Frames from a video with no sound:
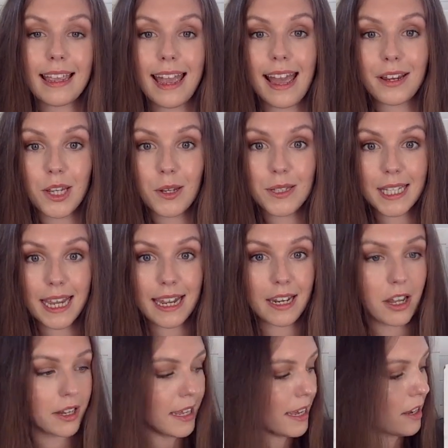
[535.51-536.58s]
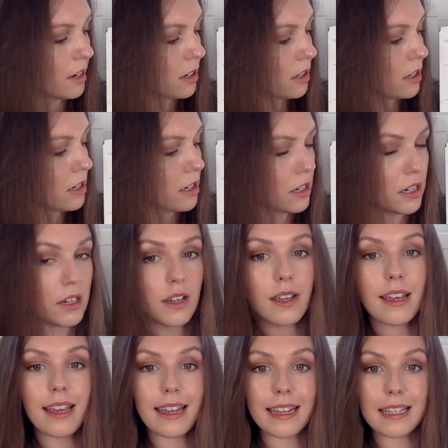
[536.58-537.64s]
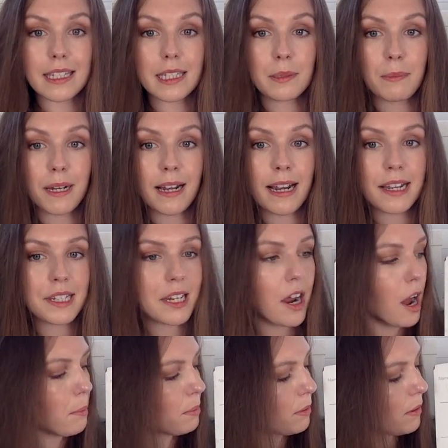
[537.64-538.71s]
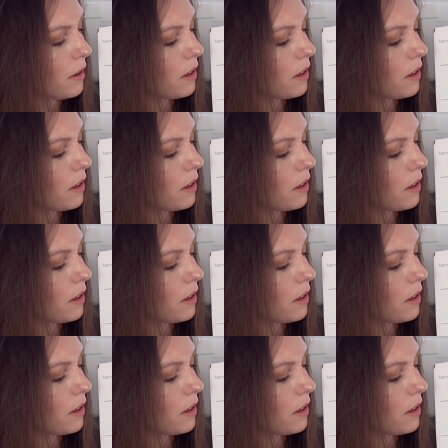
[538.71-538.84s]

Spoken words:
Can you see that the N is splitting up